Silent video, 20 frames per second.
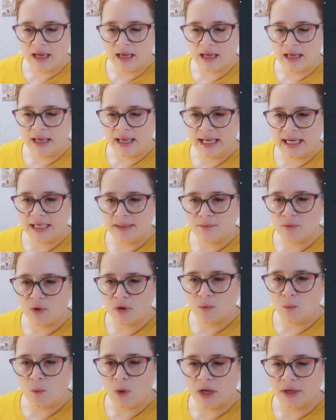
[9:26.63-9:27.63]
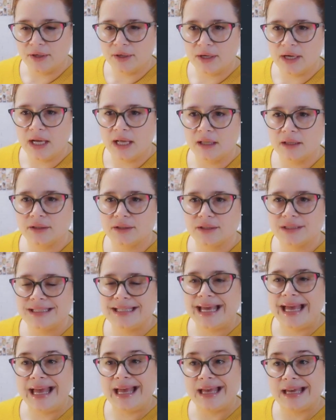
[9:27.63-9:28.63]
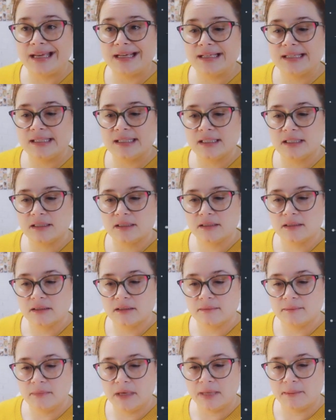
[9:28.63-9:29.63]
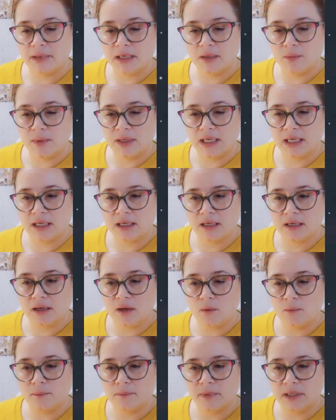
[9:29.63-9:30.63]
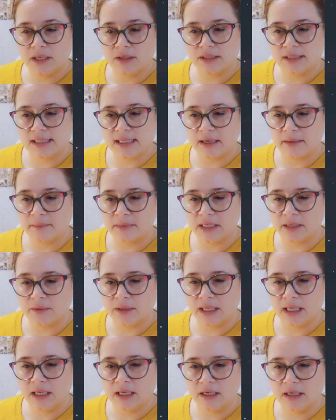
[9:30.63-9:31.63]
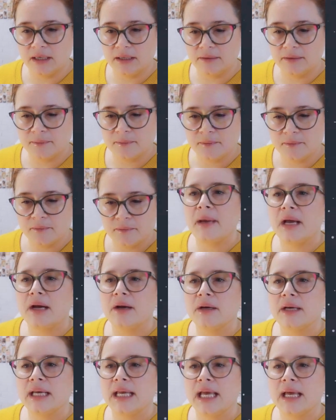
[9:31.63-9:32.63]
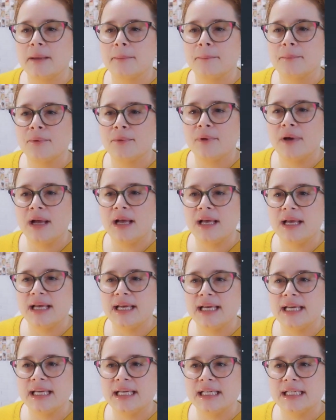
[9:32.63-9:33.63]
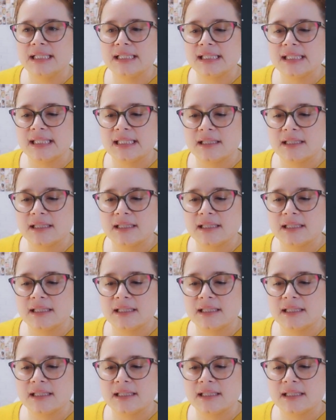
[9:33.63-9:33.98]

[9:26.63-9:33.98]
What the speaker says: any more watercolor text. Maybe we can, oh, here's some down here. Merry and bright.